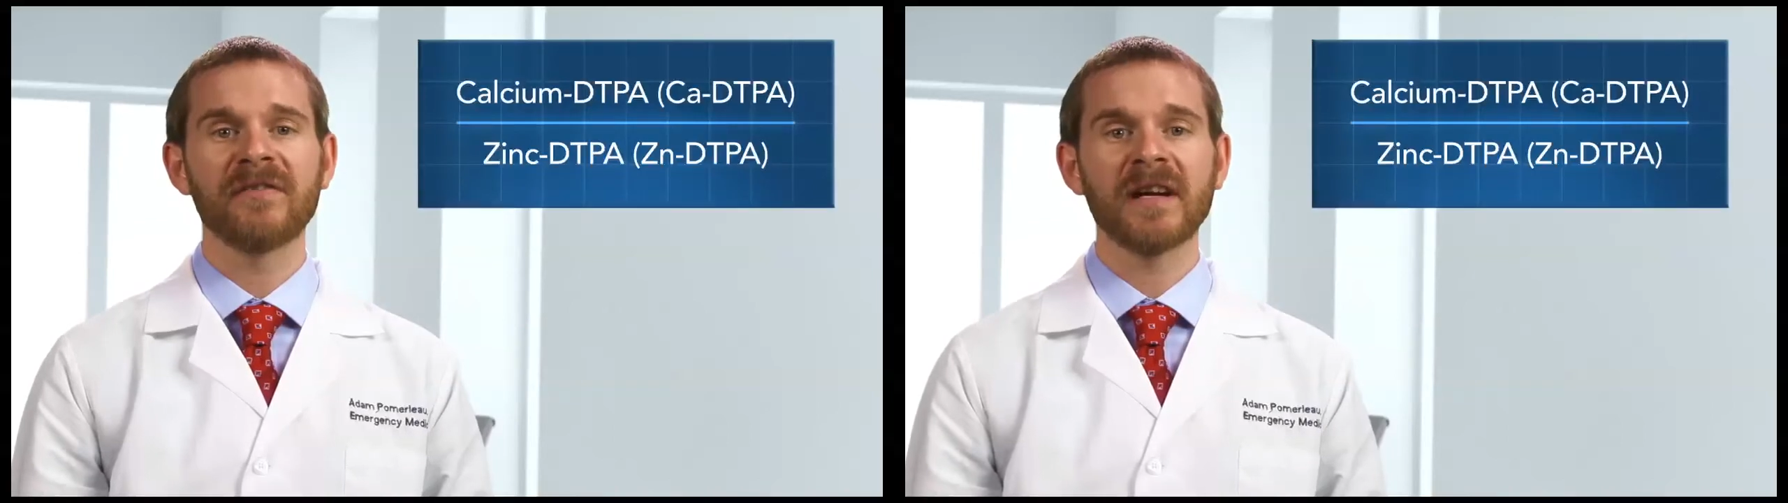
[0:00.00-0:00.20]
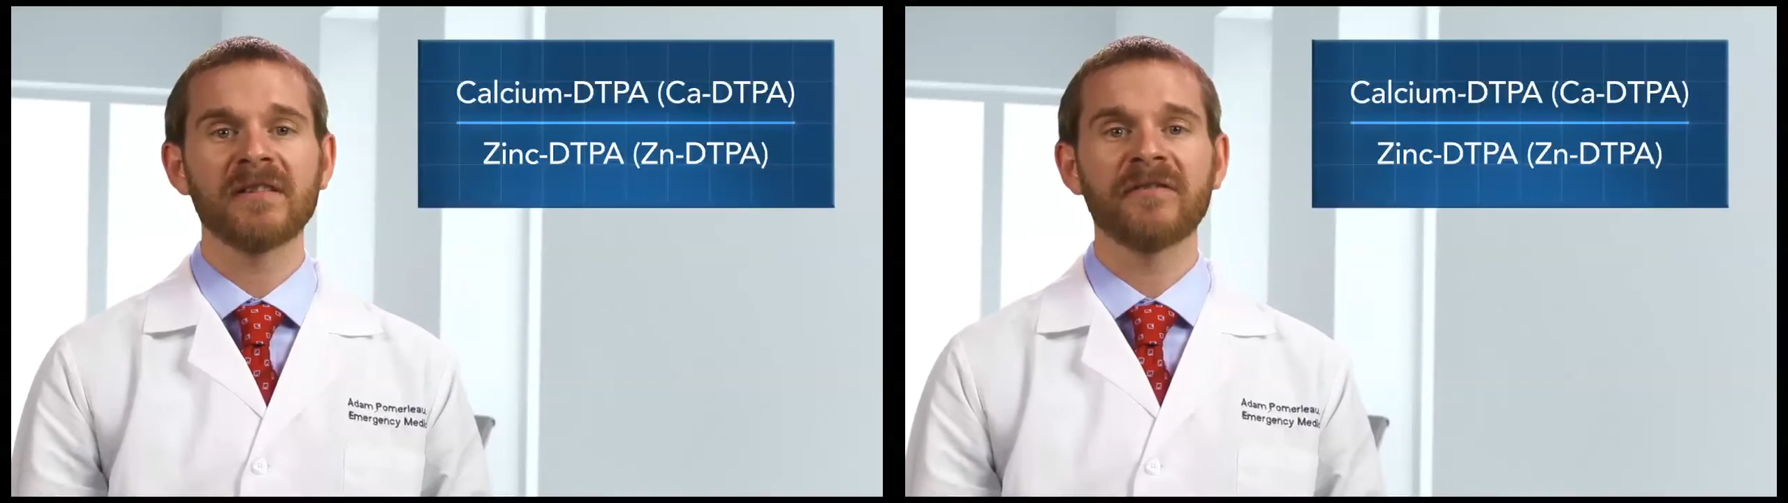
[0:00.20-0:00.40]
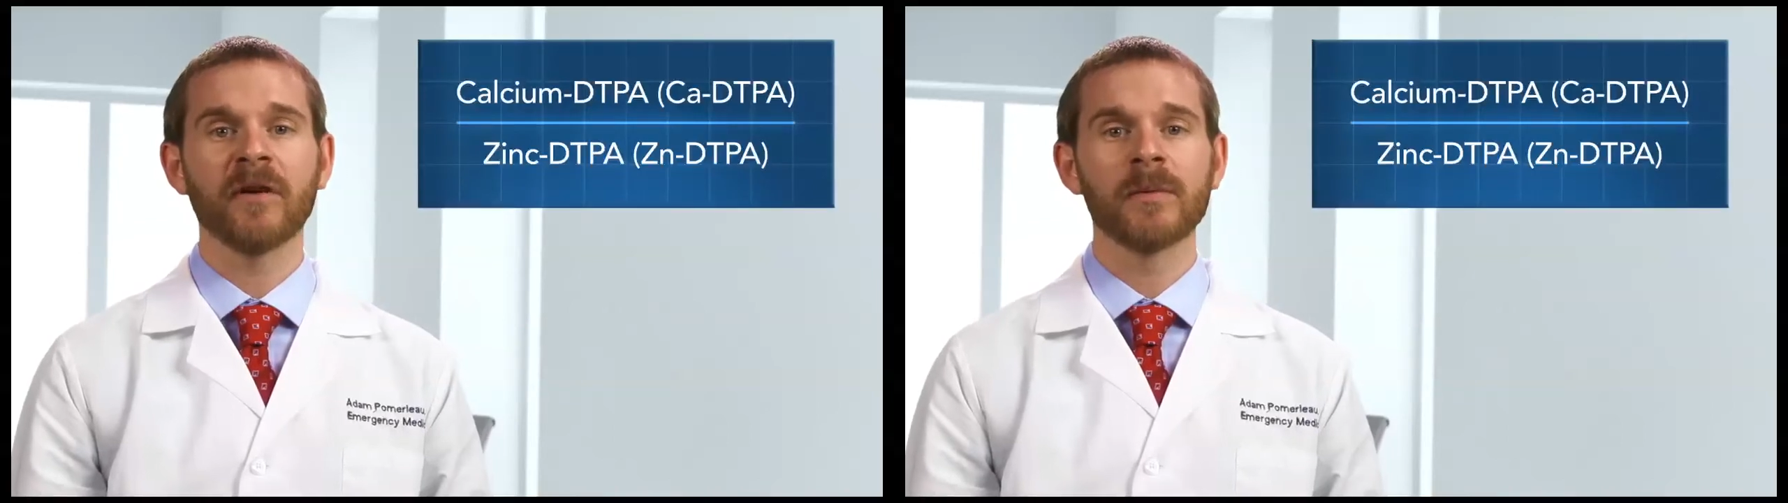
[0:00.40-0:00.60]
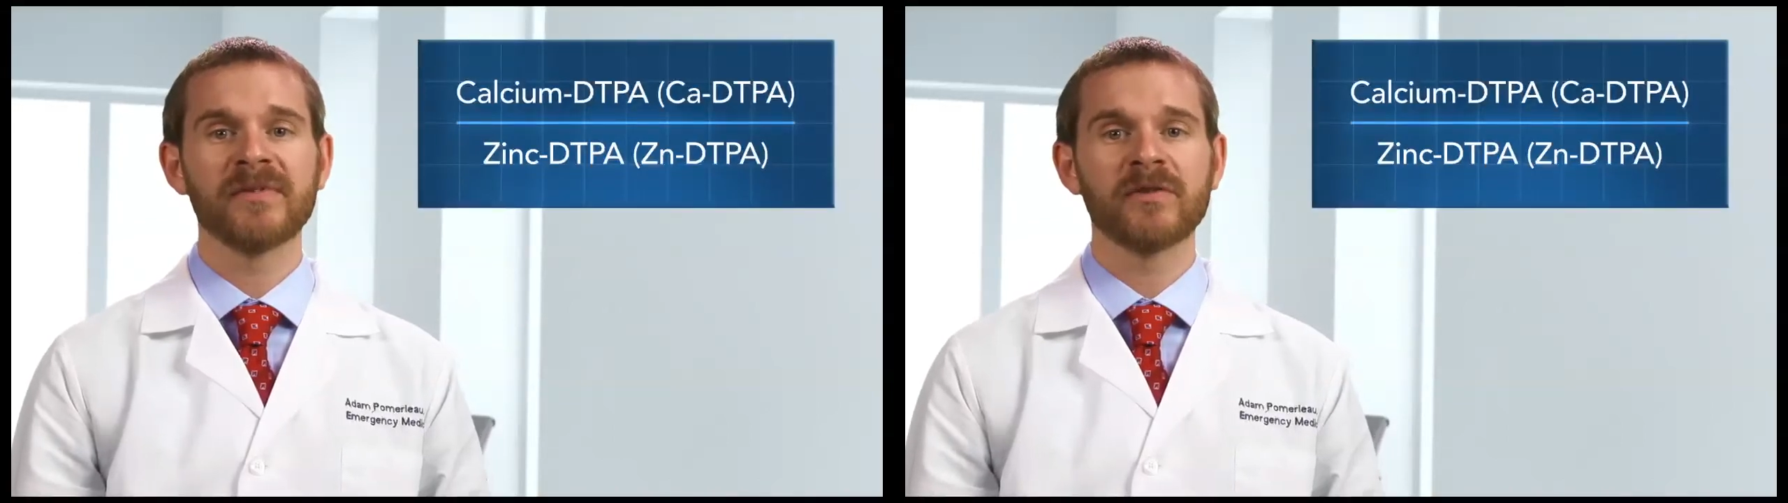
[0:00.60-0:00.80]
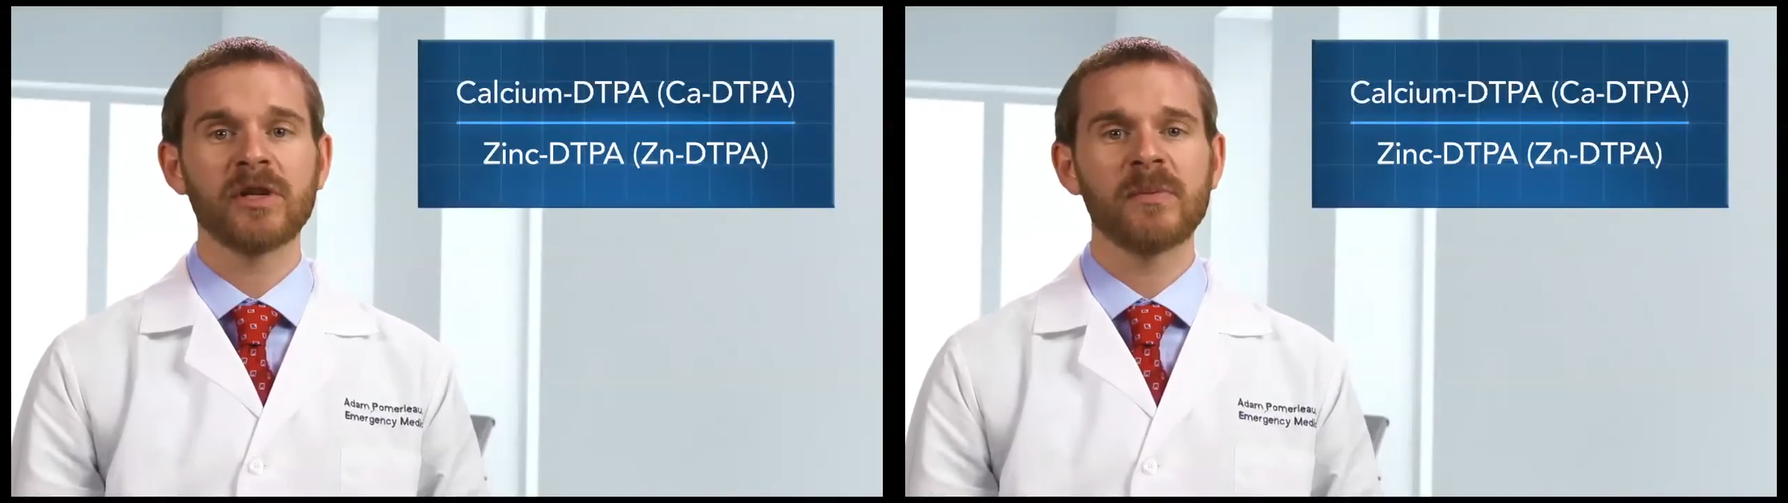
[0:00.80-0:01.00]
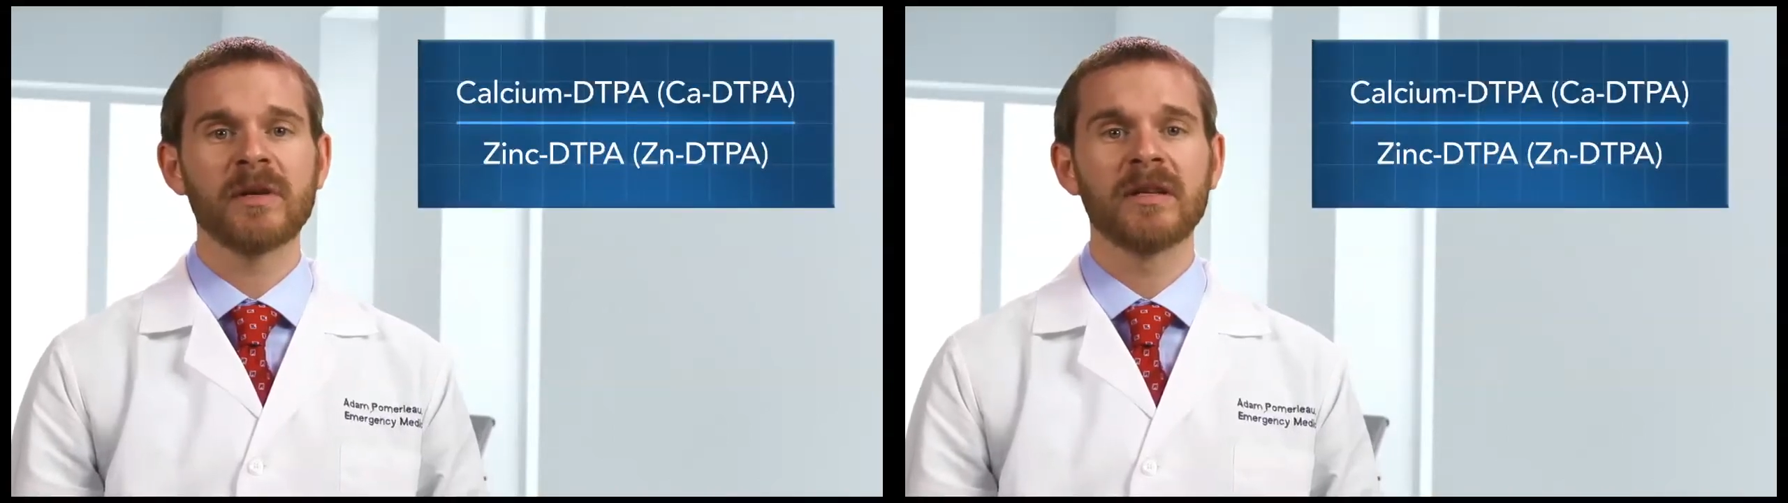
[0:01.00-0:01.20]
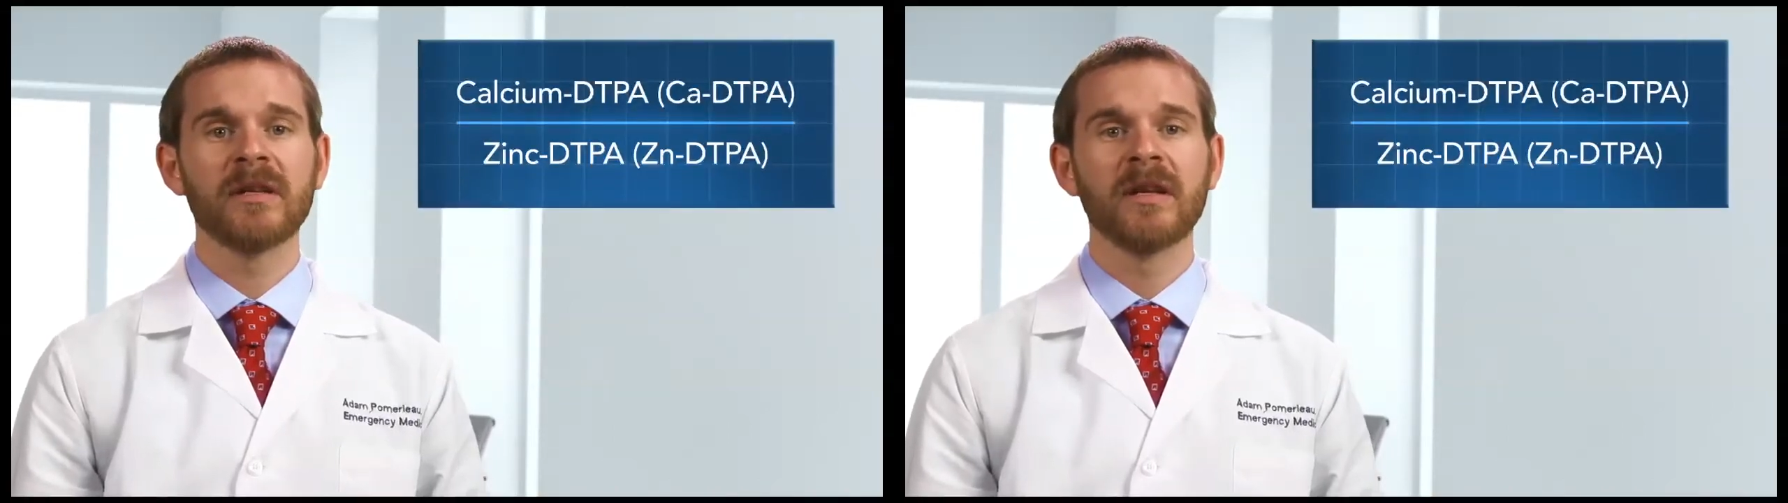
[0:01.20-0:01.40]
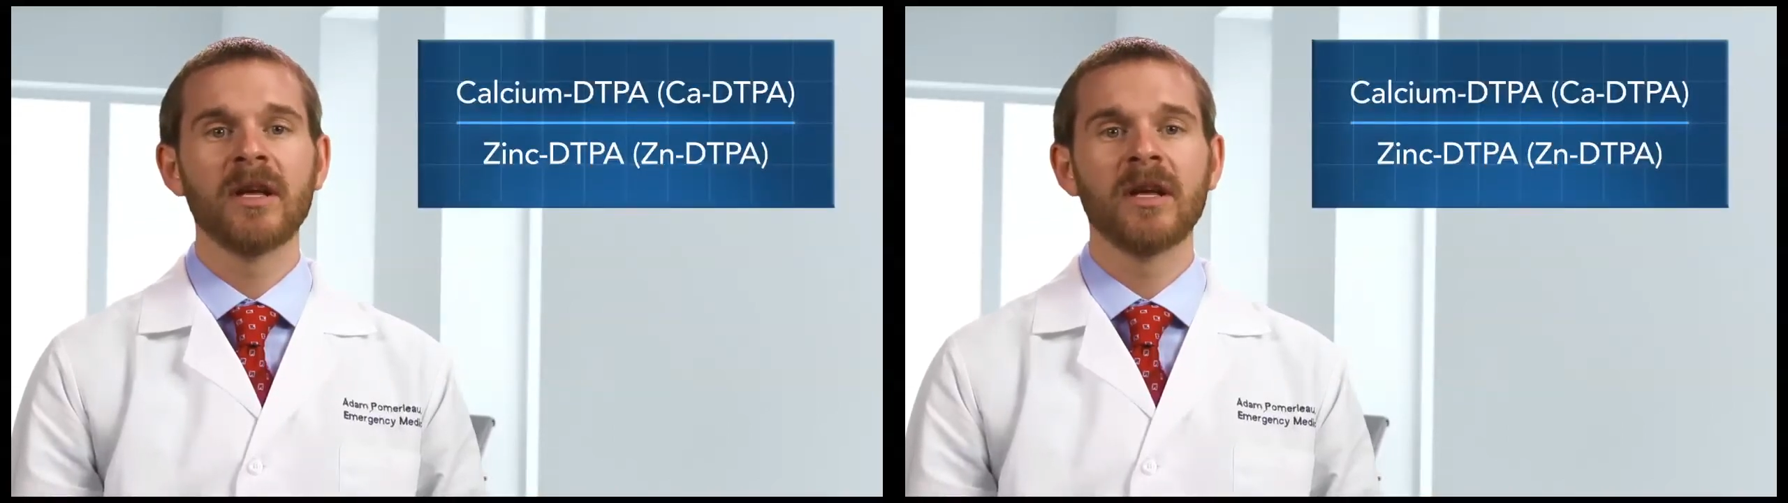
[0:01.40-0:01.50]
effective forms of treatment,